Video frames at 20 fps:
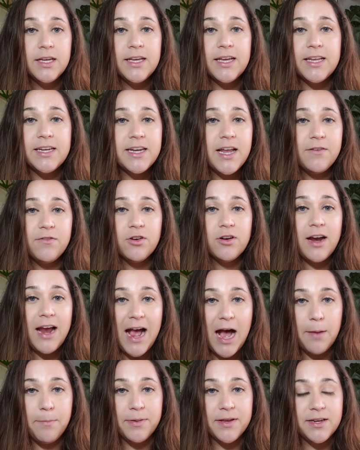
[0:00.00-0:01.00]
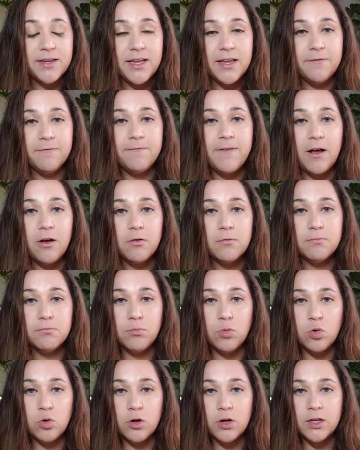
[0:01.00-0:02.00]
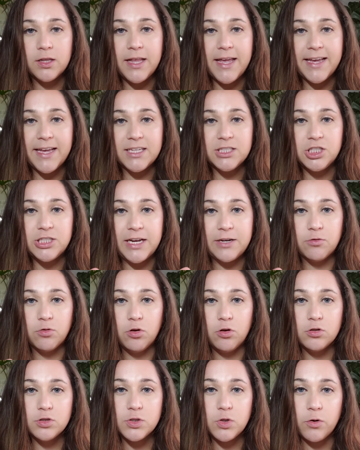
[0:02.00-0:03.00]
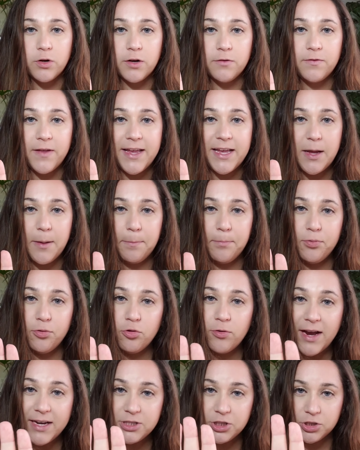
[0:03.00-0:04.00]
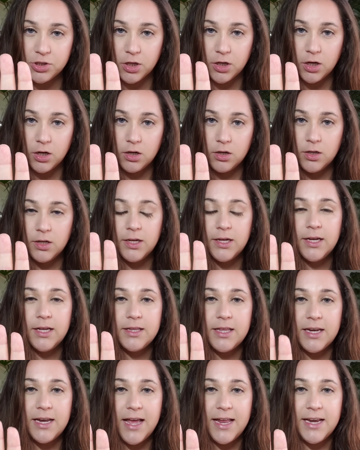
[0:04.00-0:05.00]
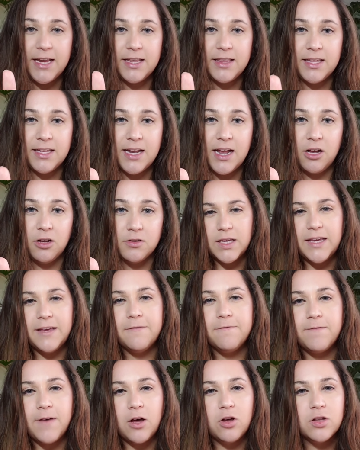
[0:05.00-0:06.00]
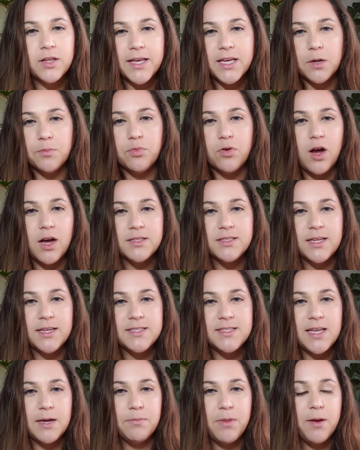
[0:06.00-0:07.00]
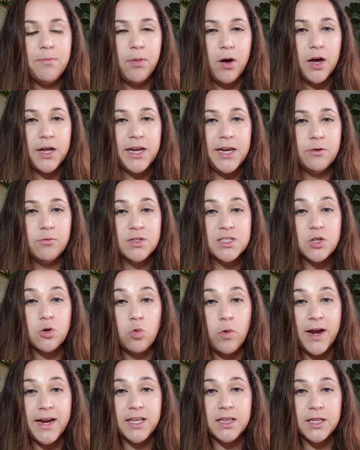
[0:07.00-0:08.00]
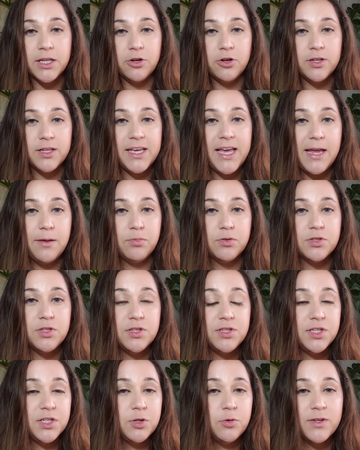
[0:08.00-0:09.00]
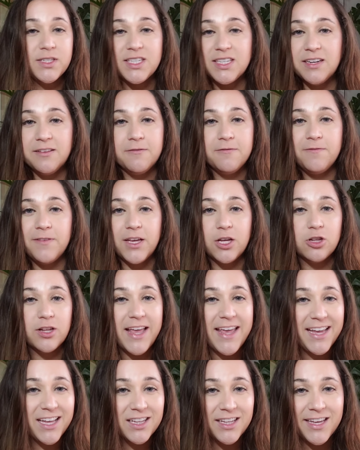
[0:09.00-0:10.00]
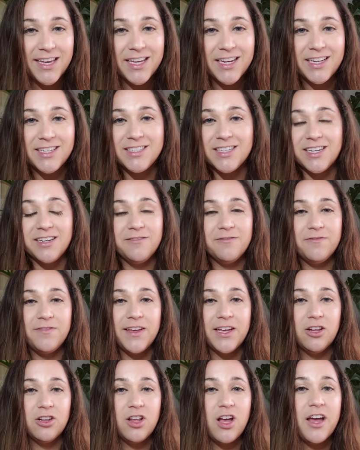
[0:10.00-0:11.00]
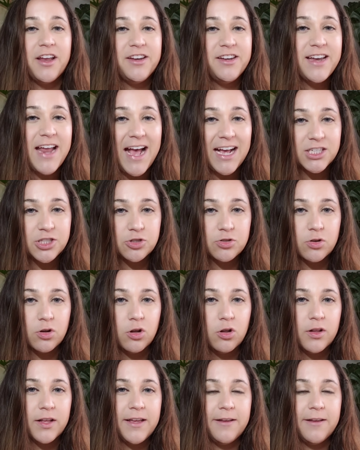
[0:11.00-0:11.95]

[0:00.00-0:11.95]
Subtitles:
It never happened. It felt more like a general sort of like pressure than anything else. It felt like a process that my body was quite literally able to do. It didn't feel alien. It didn't feel unnatural.